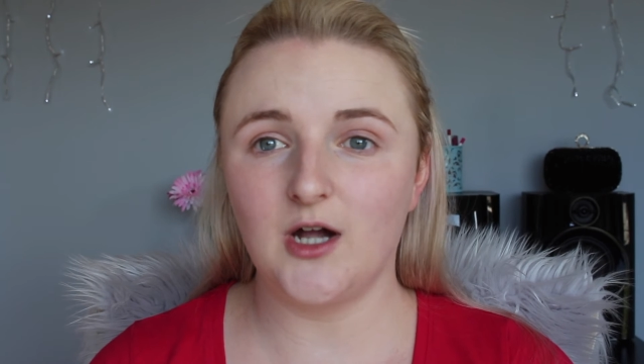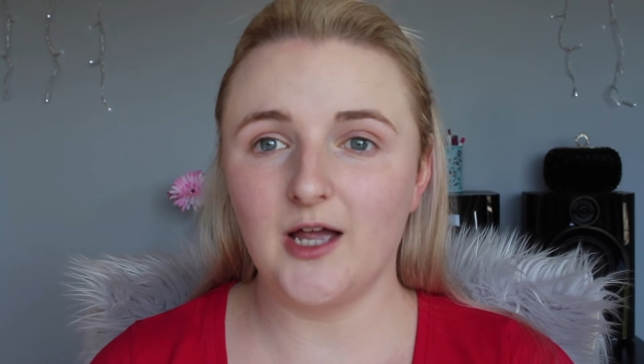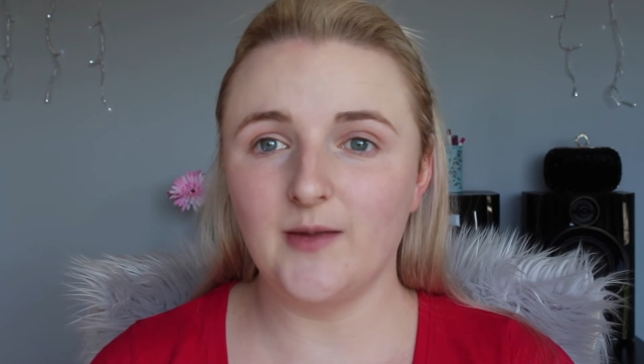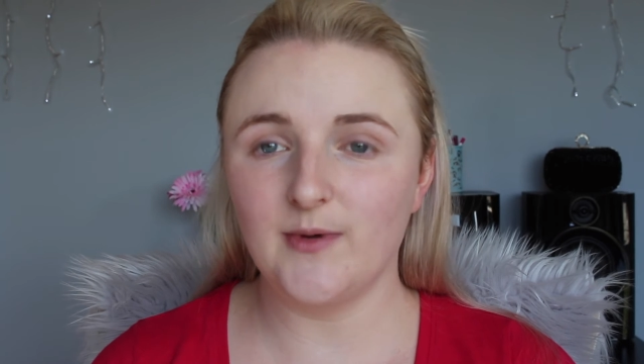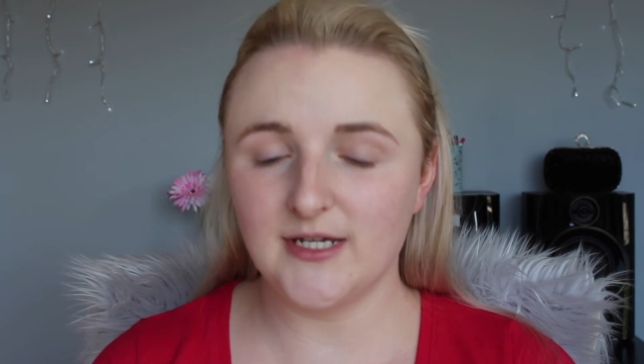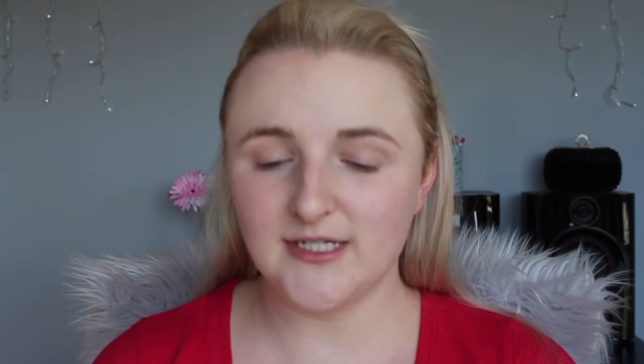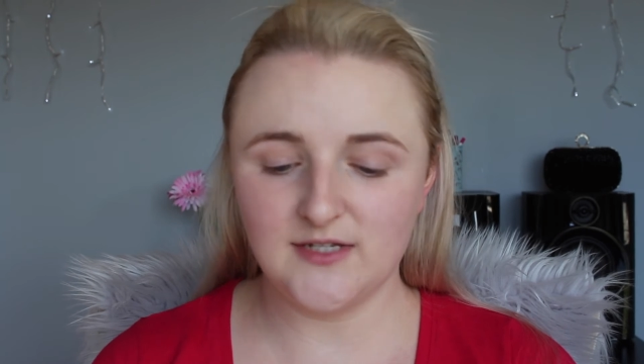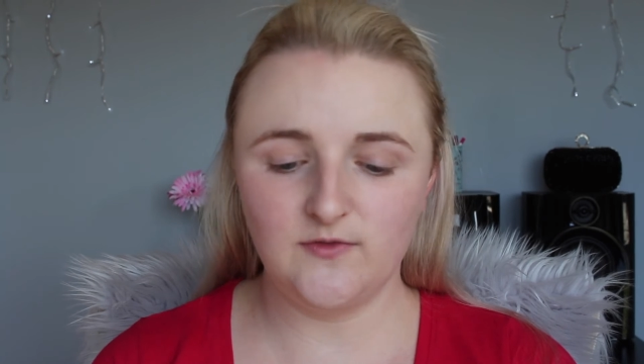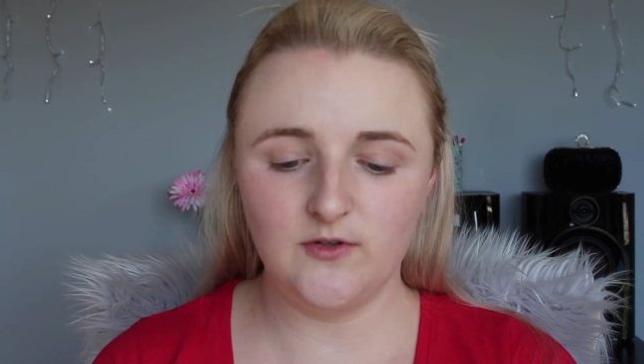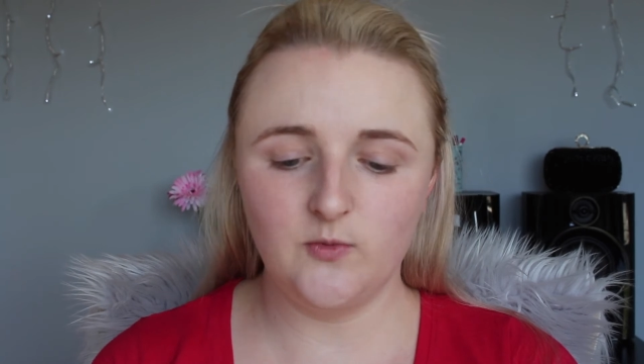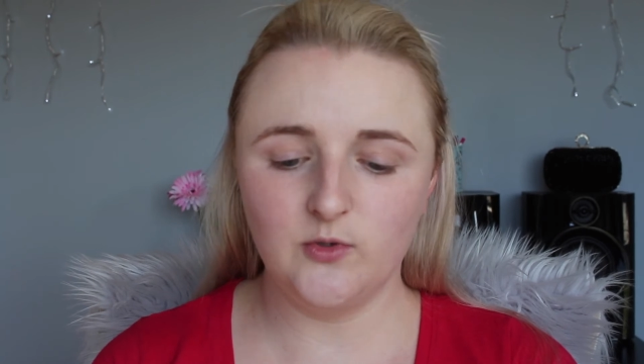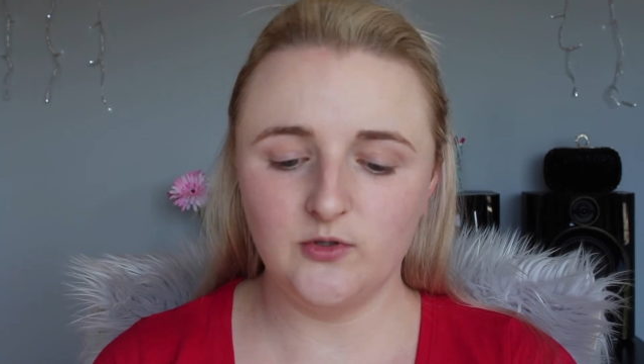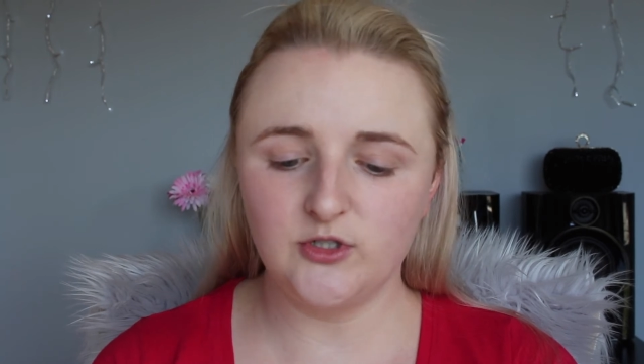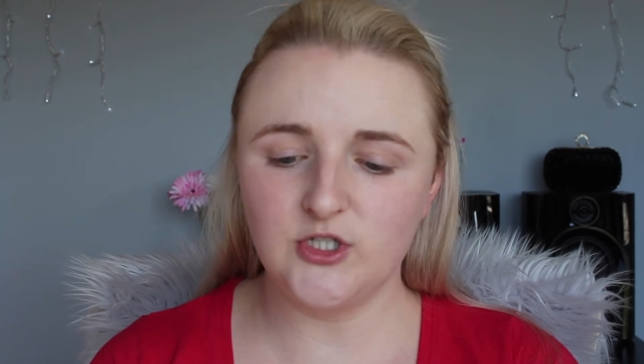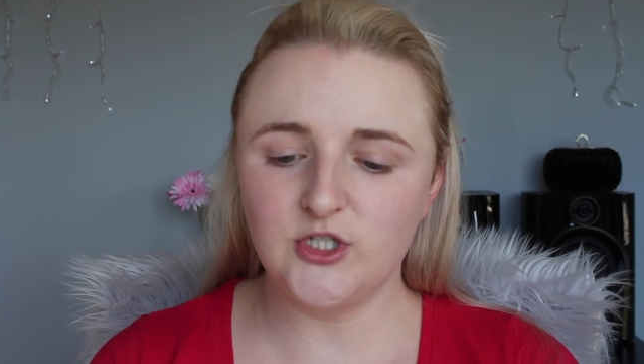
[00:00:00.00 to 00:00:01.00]
eyebrows if you
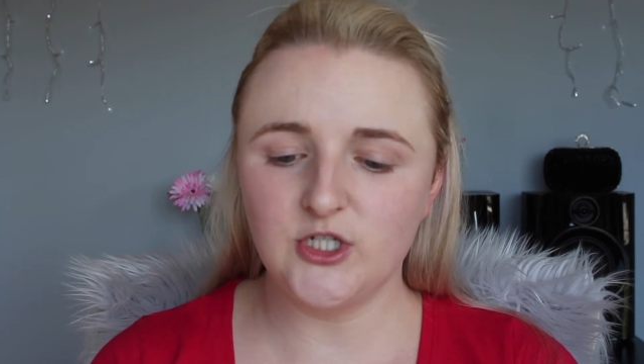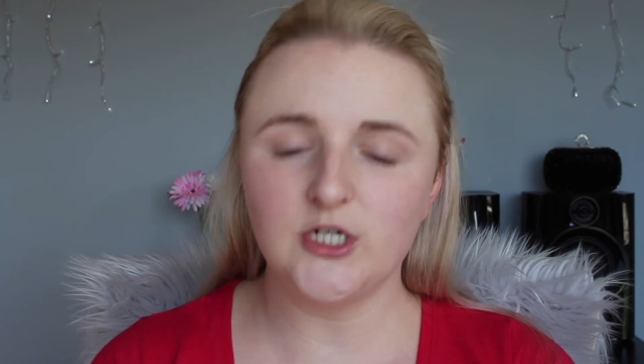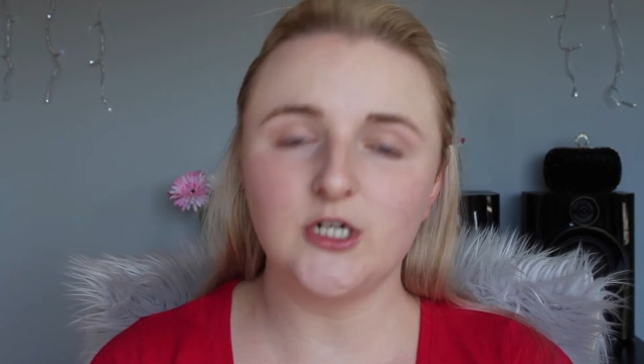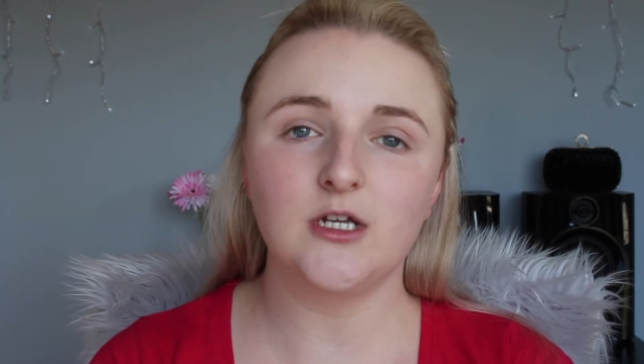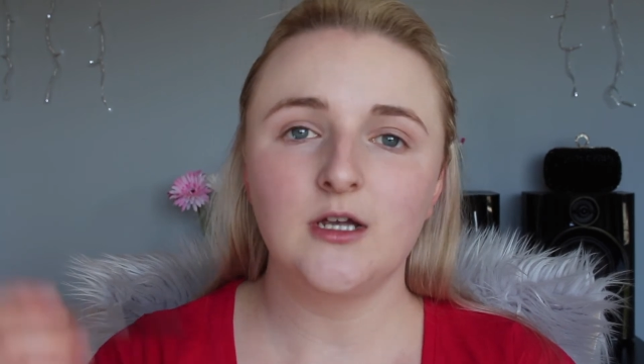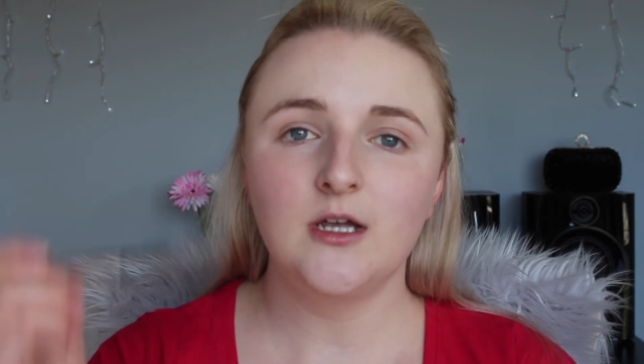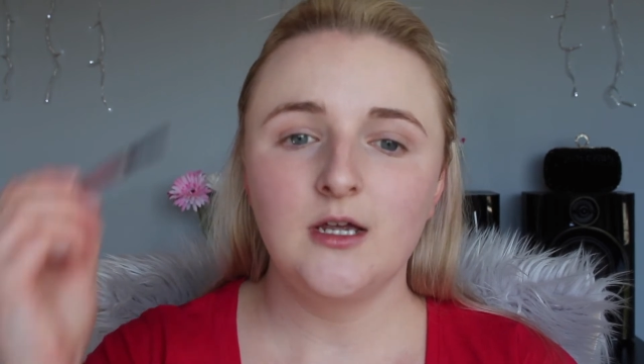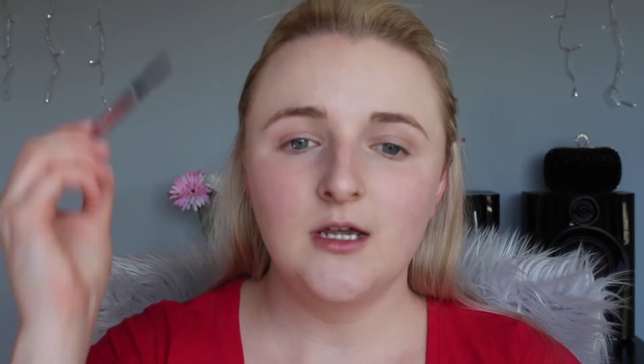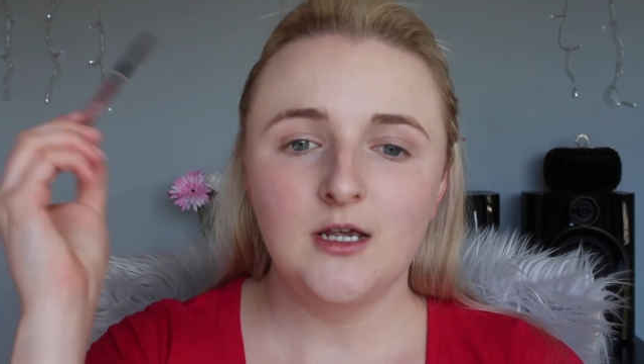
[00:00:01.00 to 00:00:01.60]
wanted to.